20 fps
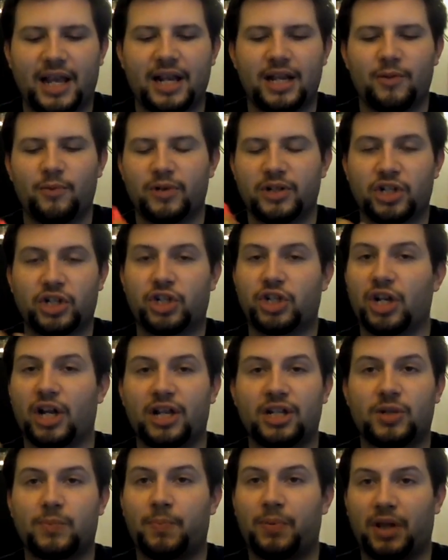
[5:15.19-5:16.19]
and it was
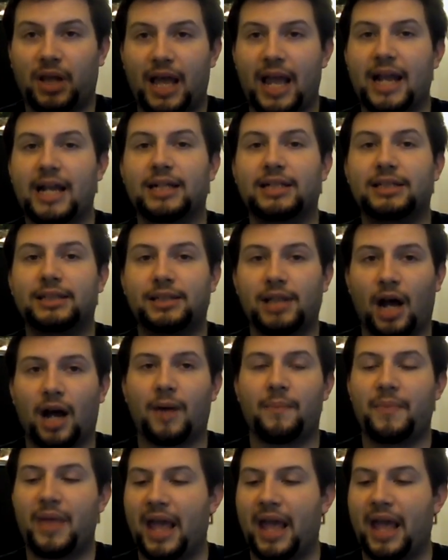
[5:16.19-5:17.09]
just plain dumb.